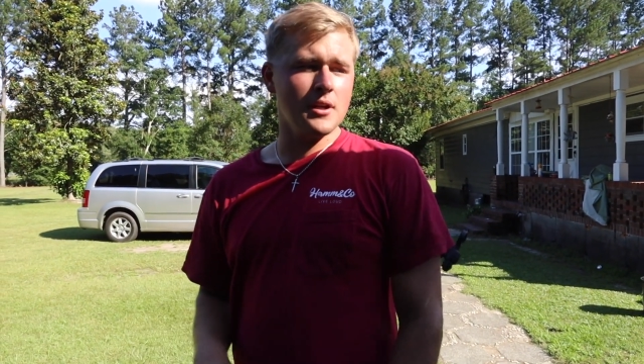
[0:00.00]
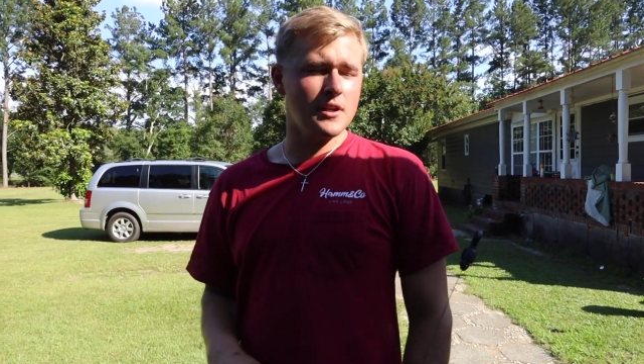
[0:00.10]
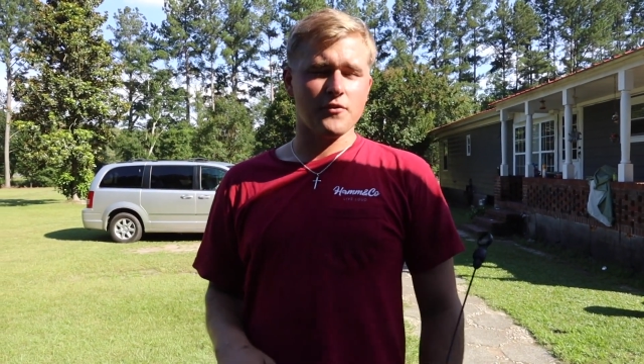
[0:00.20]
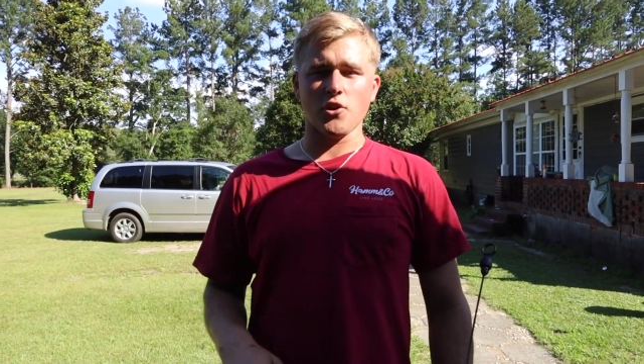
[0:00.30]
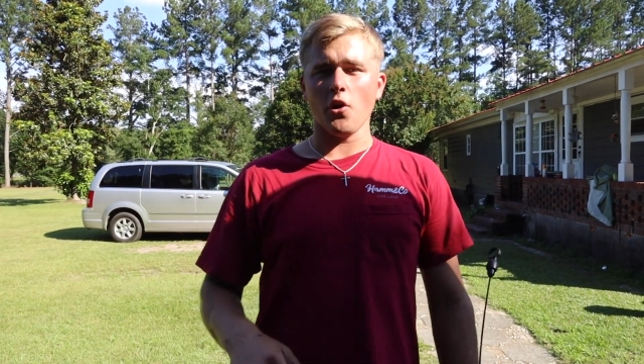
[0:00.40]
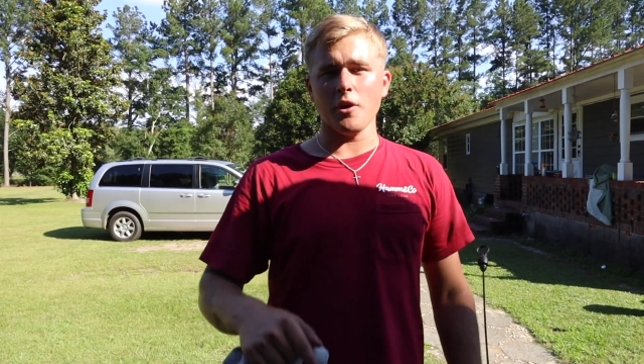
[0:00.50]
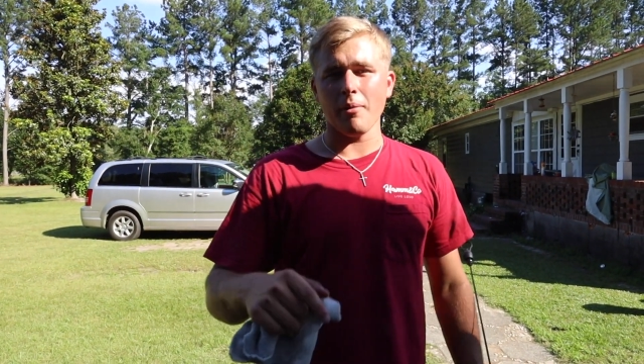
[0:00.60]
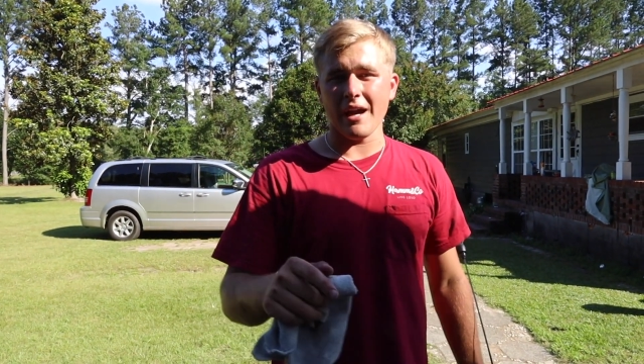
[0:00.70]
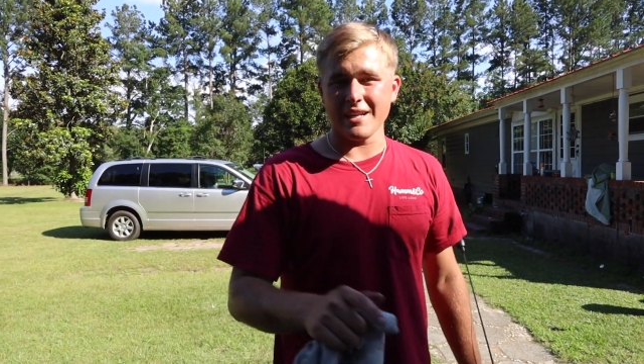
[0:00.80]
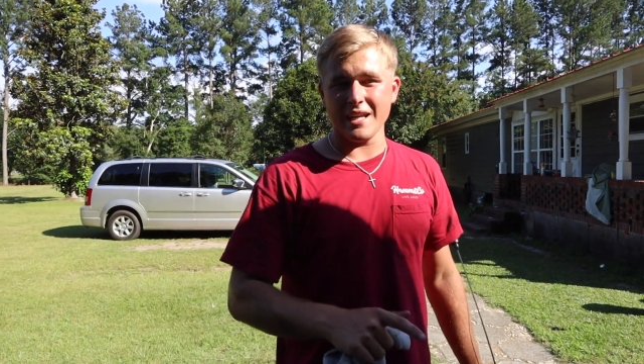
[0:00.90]
If you know
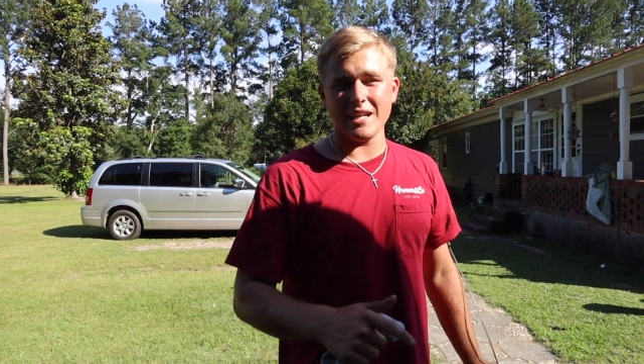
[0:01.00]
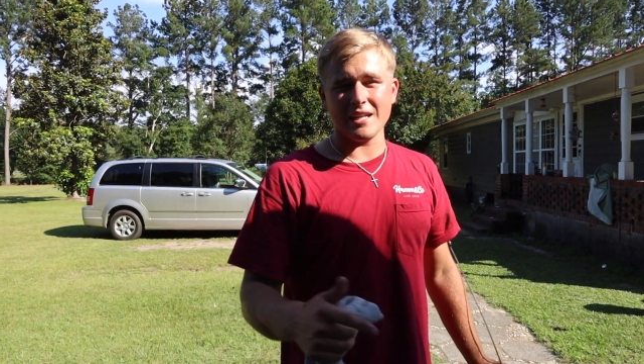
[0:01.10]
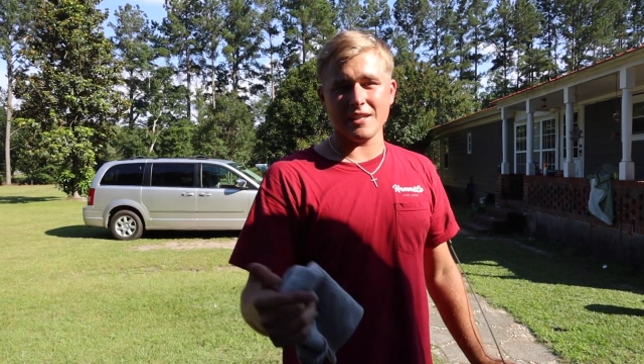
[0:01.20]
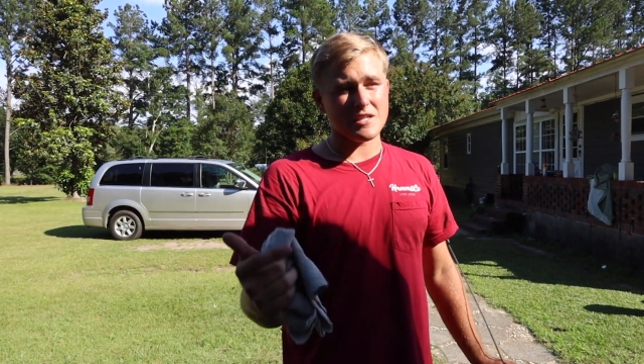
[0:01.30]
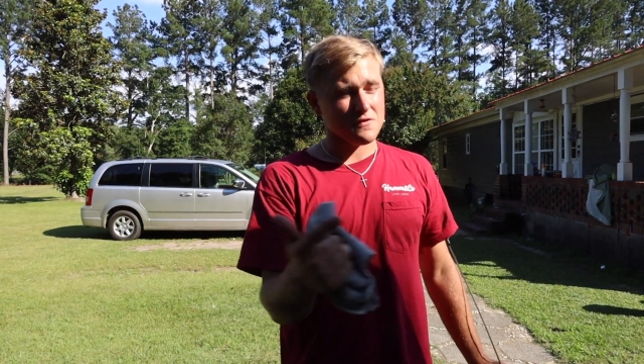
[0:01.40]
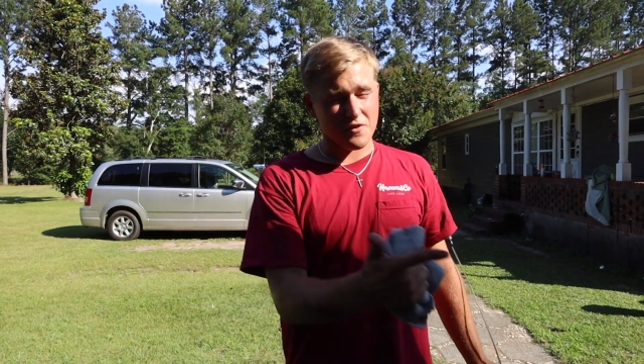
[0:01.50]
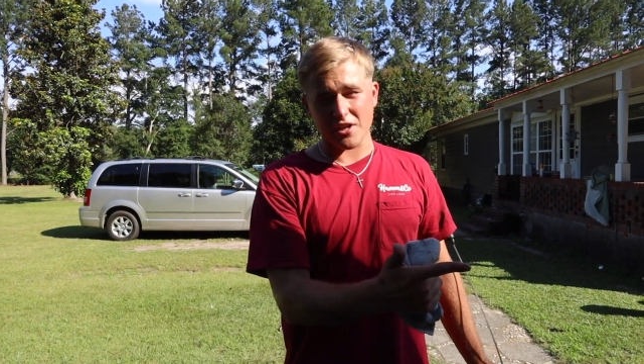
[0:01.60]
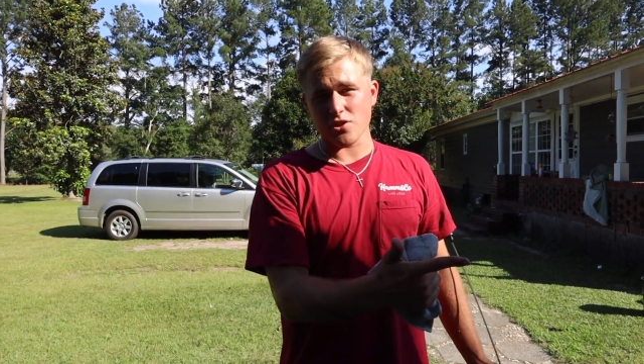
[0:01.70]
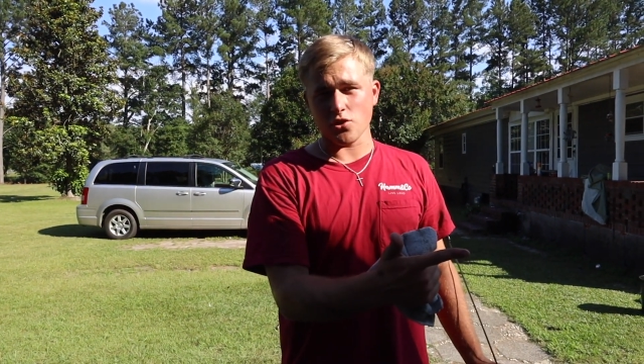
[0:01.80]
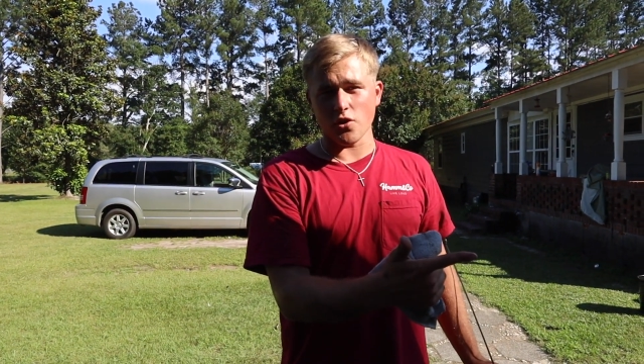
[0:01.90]
anybody needing this
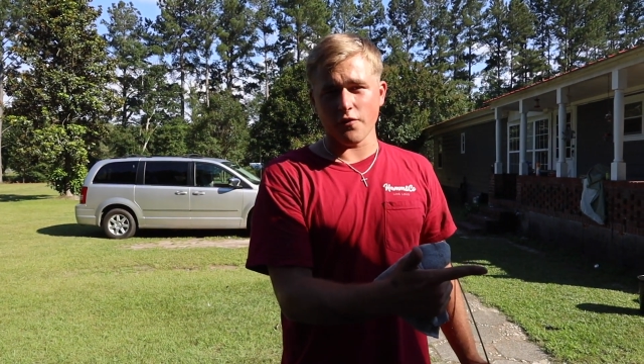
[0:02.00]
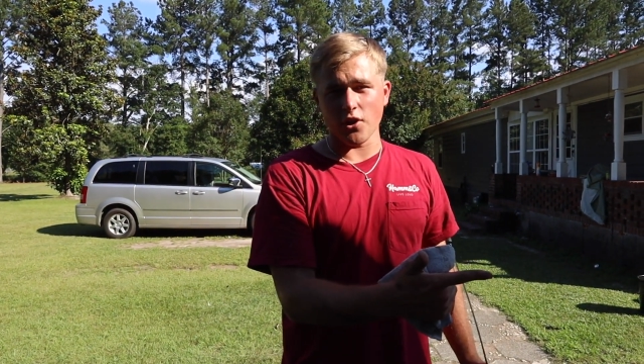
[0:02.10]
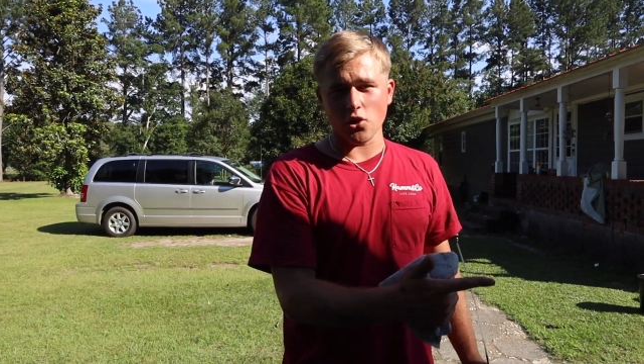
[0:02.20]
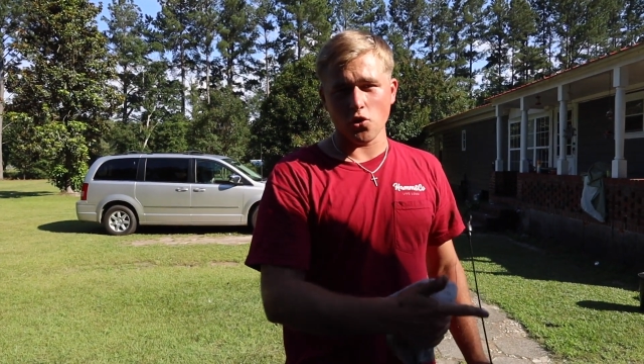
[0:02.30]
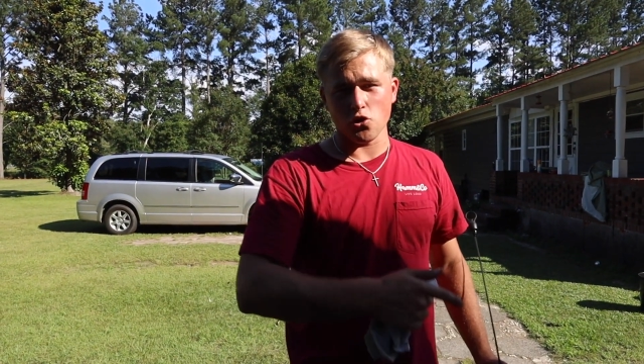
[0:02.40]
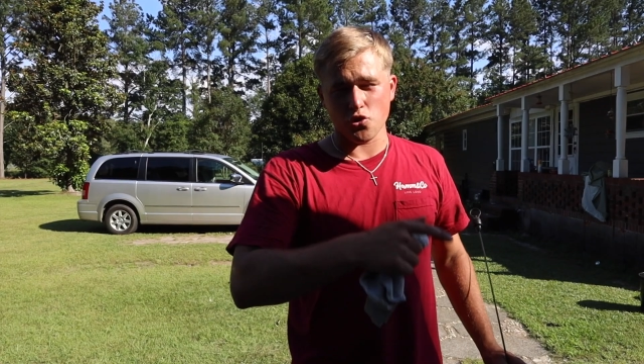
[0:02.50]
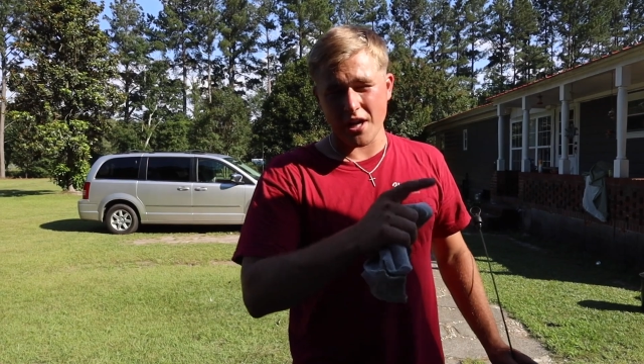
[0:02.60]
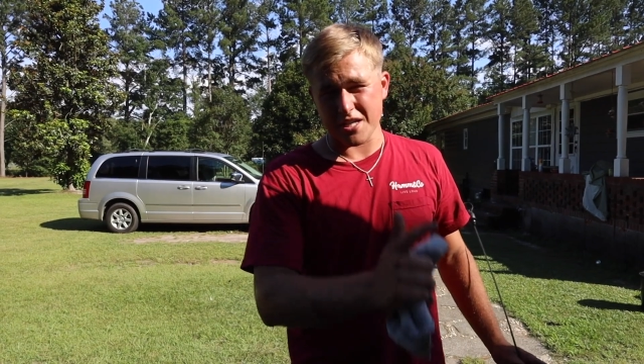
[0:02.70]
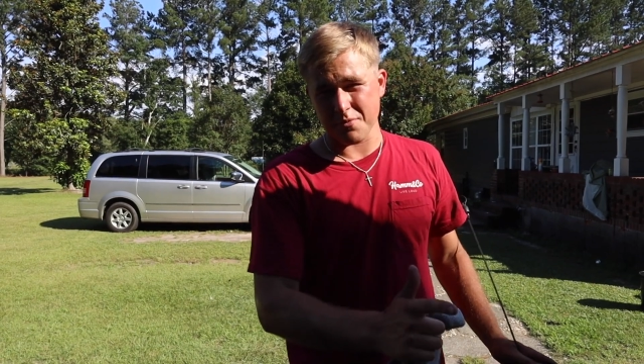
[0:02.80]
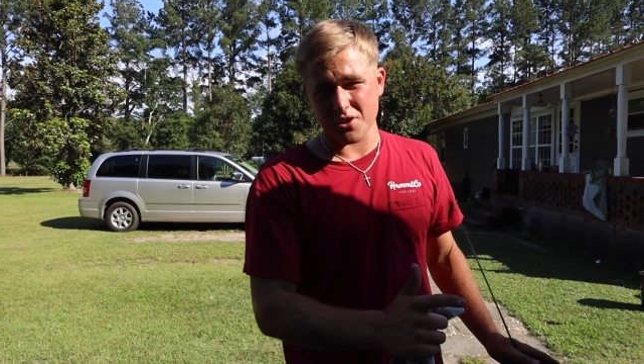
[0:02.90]
fixed to their vehicle,
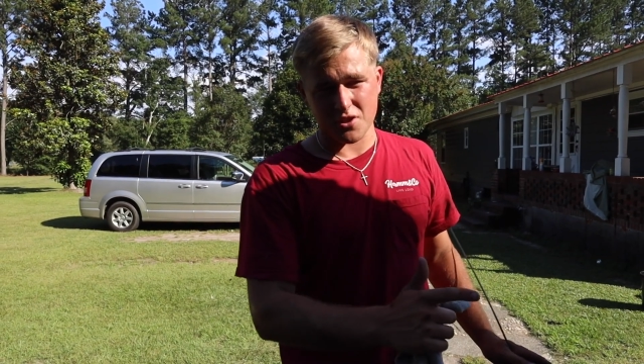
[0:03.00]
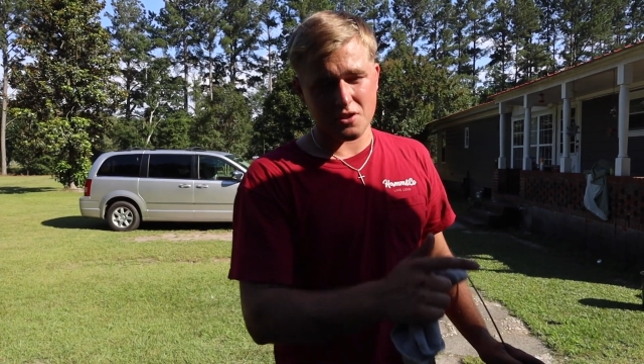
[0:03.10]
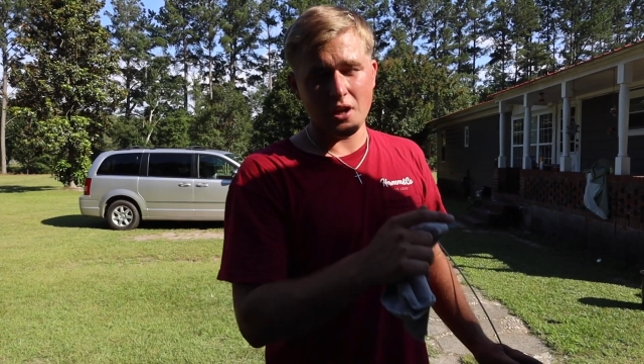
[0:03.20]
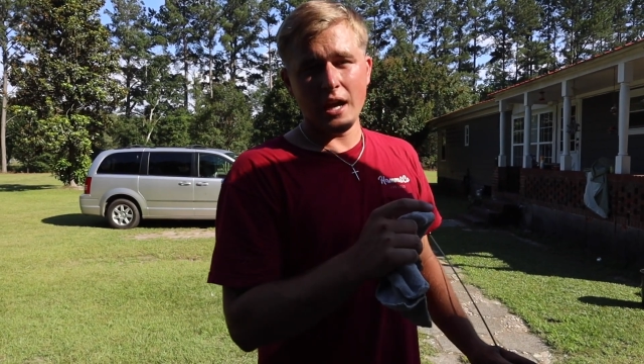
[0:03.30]
transmission,